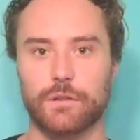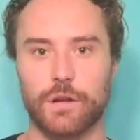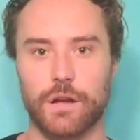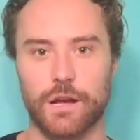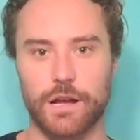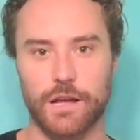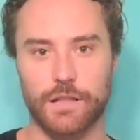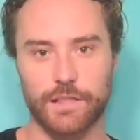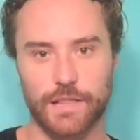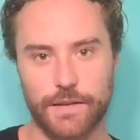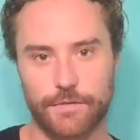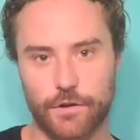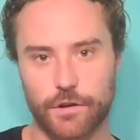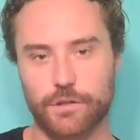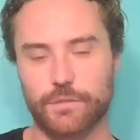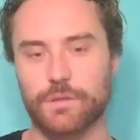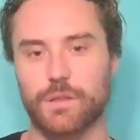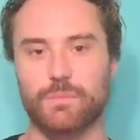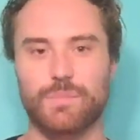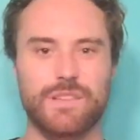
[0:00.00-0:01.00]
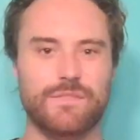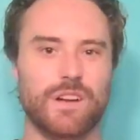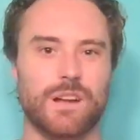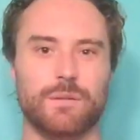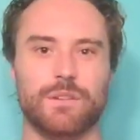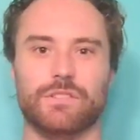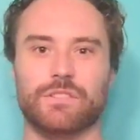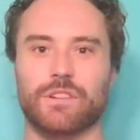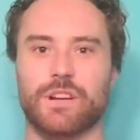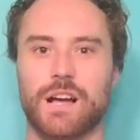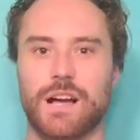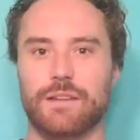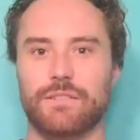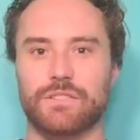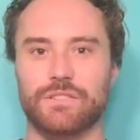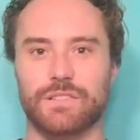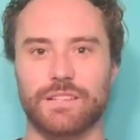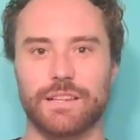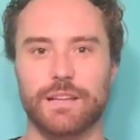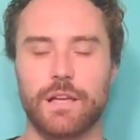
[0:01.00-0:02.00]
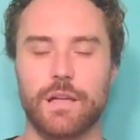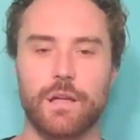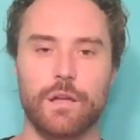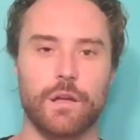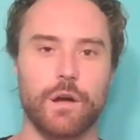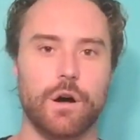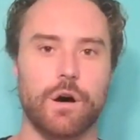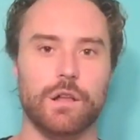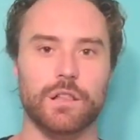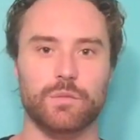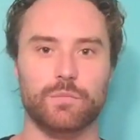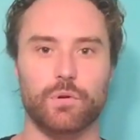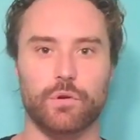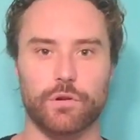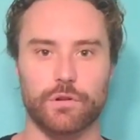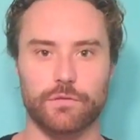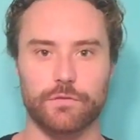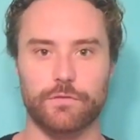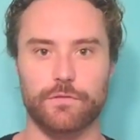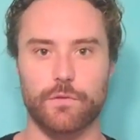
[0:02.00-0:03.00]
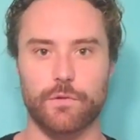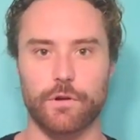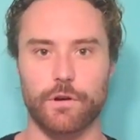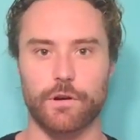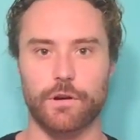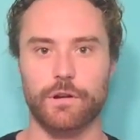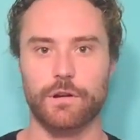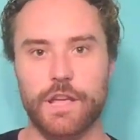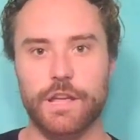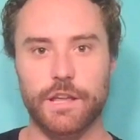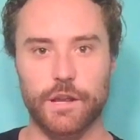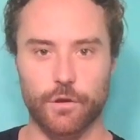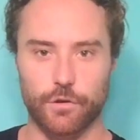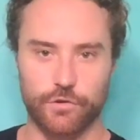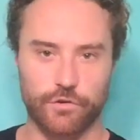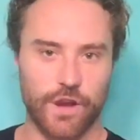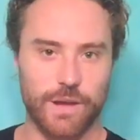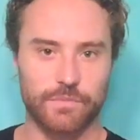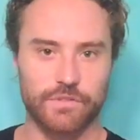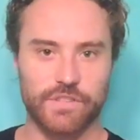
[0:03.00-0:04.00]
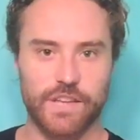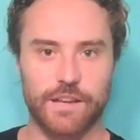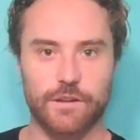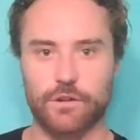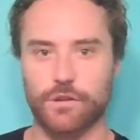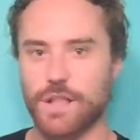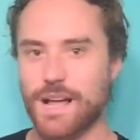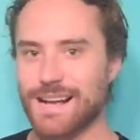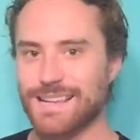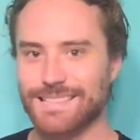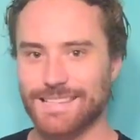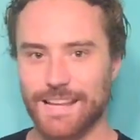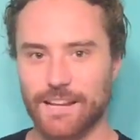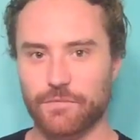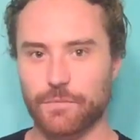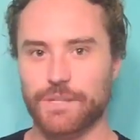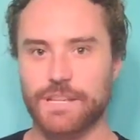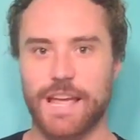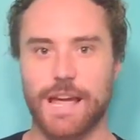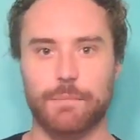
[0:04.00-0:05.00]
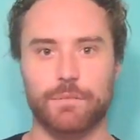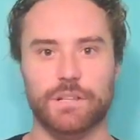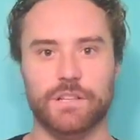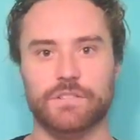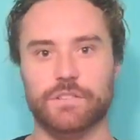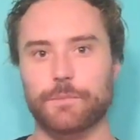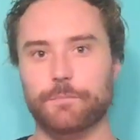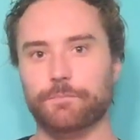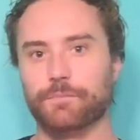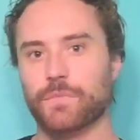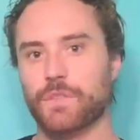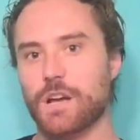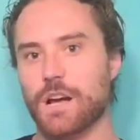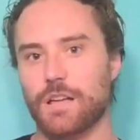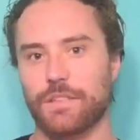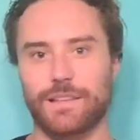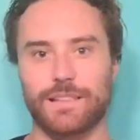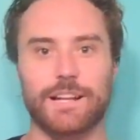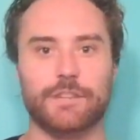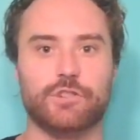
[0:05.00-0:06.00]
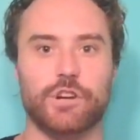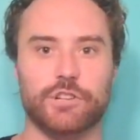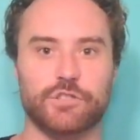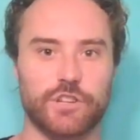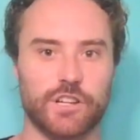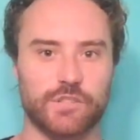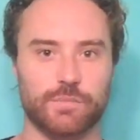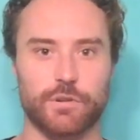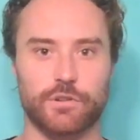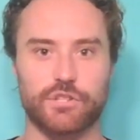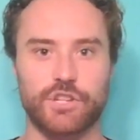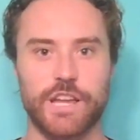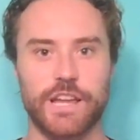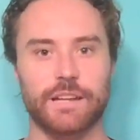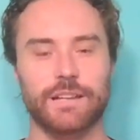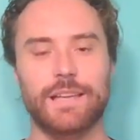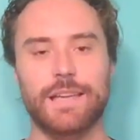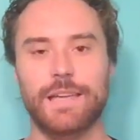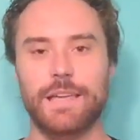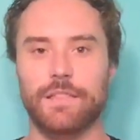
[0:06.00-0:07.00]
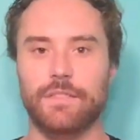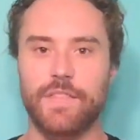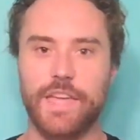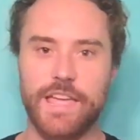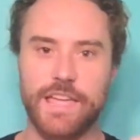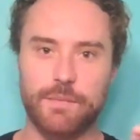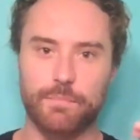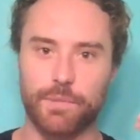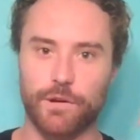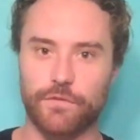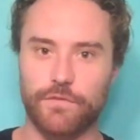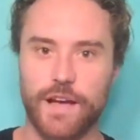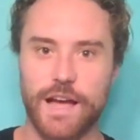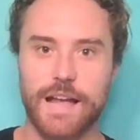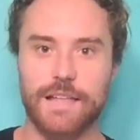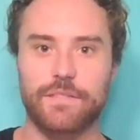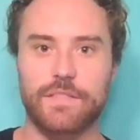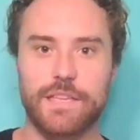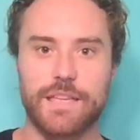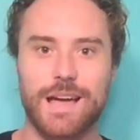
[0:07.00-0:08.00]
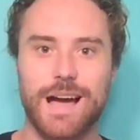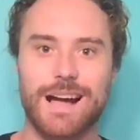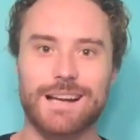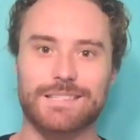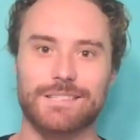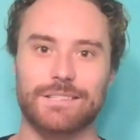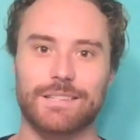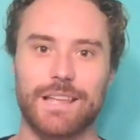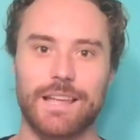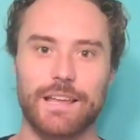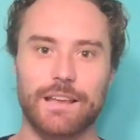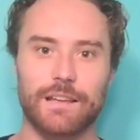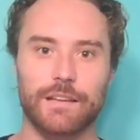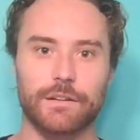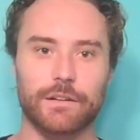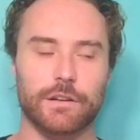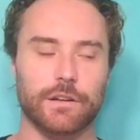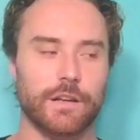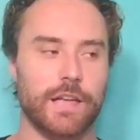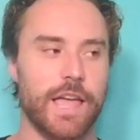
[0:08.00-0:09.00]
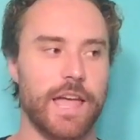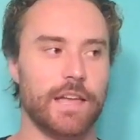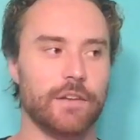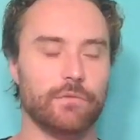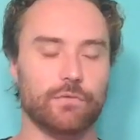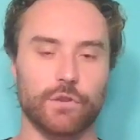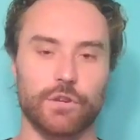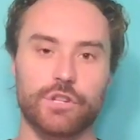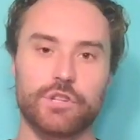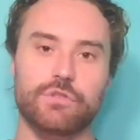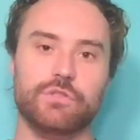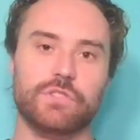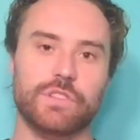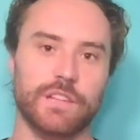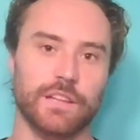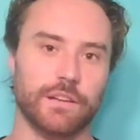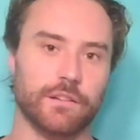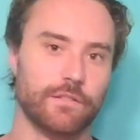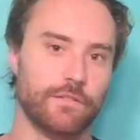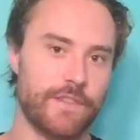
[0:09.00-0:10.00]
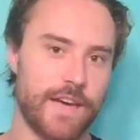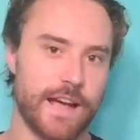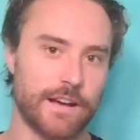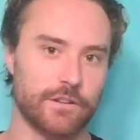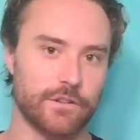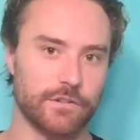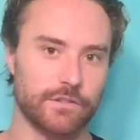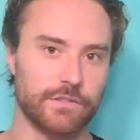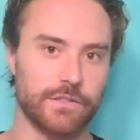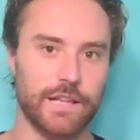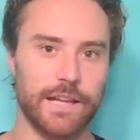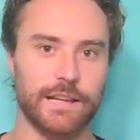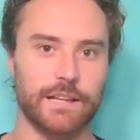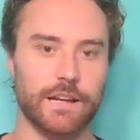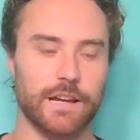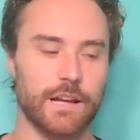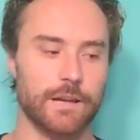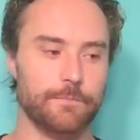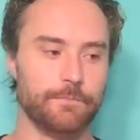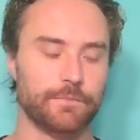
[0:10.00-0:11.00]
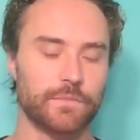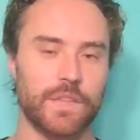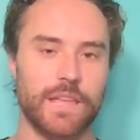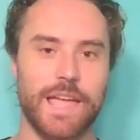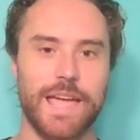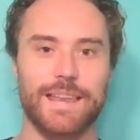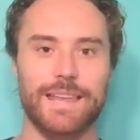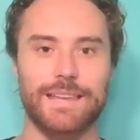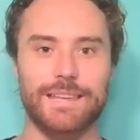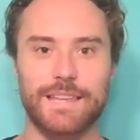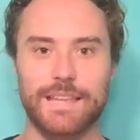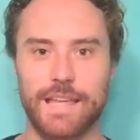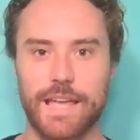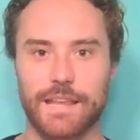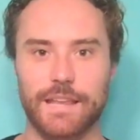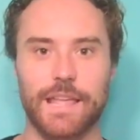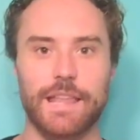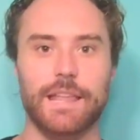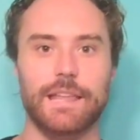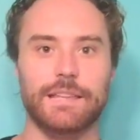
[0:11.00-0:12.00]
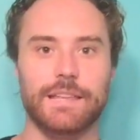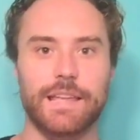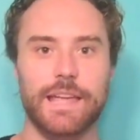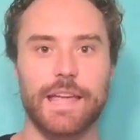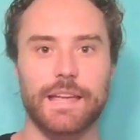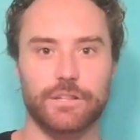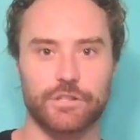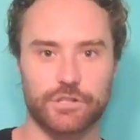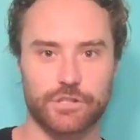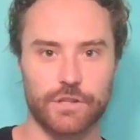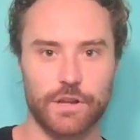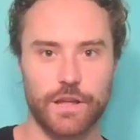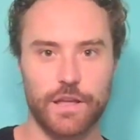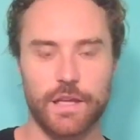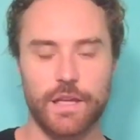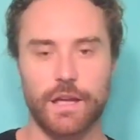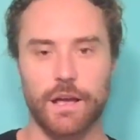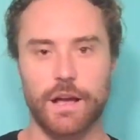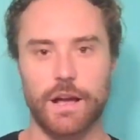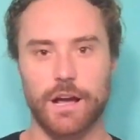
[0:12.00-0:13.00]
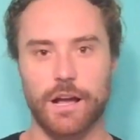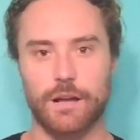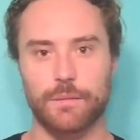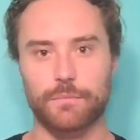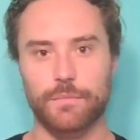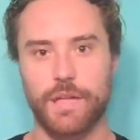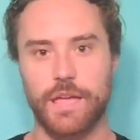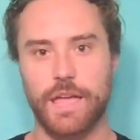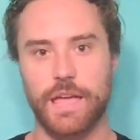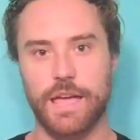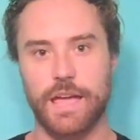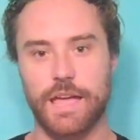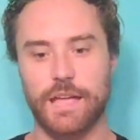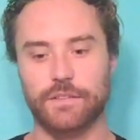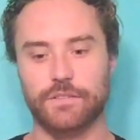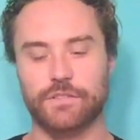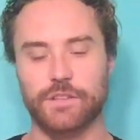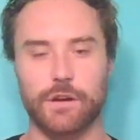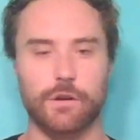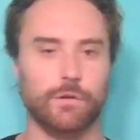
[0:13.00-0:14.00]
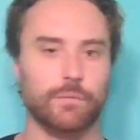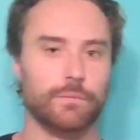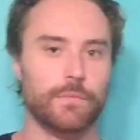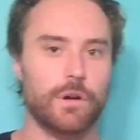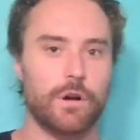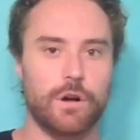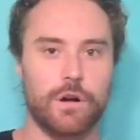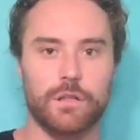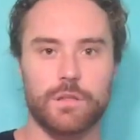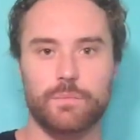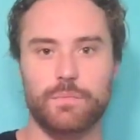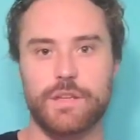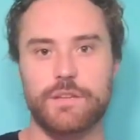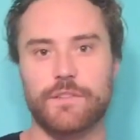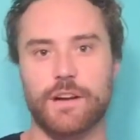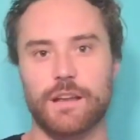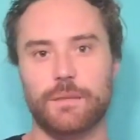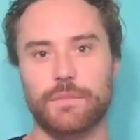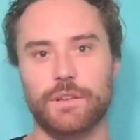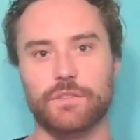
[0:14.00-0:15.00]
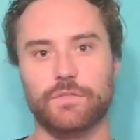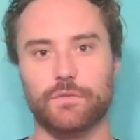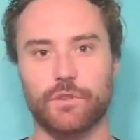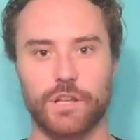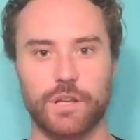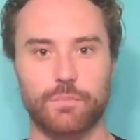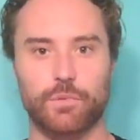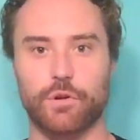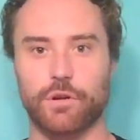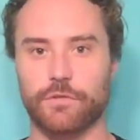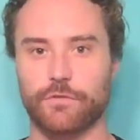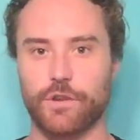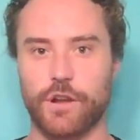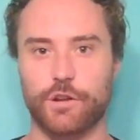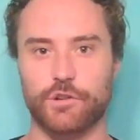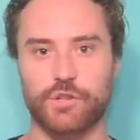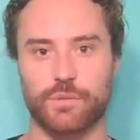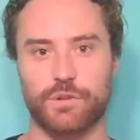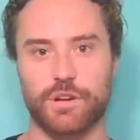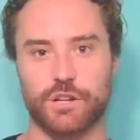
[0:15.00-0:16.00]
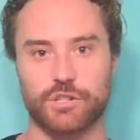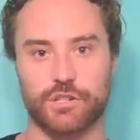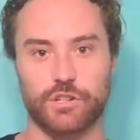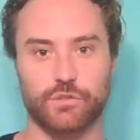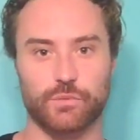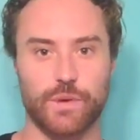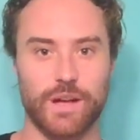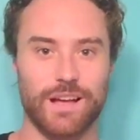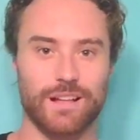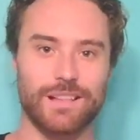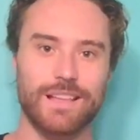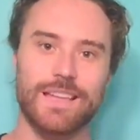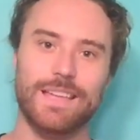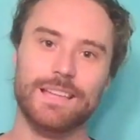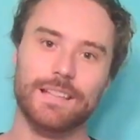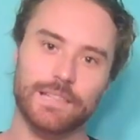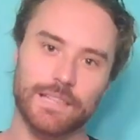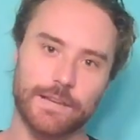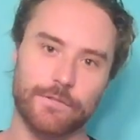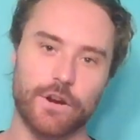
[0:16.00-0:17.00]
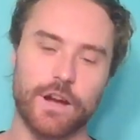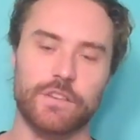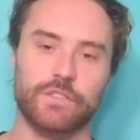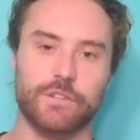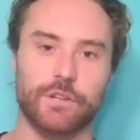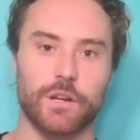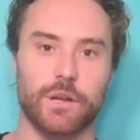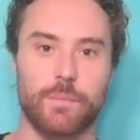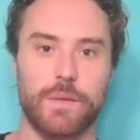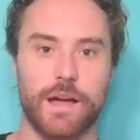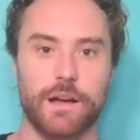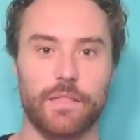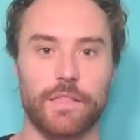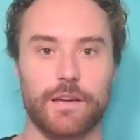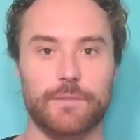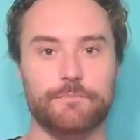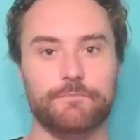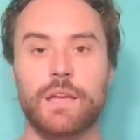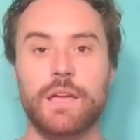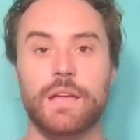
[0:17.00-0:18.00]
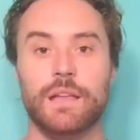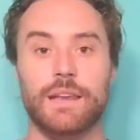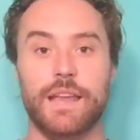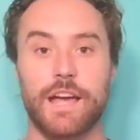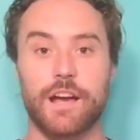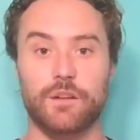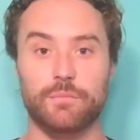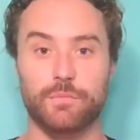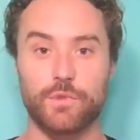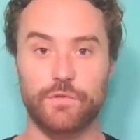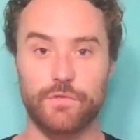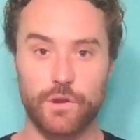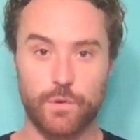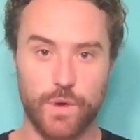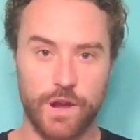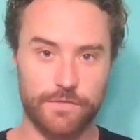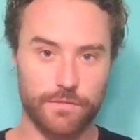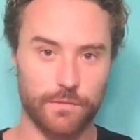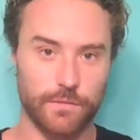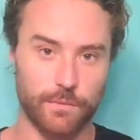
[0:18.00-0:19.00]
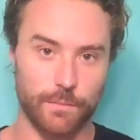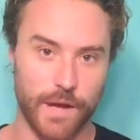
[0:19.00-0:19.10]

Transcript: liver. The B vitamins are obviously all important for, Krebs cycle, oxidative metabolism, the electron transport chain. They provide the oxidating and reducing factors like NAD and NADH. And so all the B vitamins are really important for energy production as well. Liver has a good amount of them. Now, moving away from the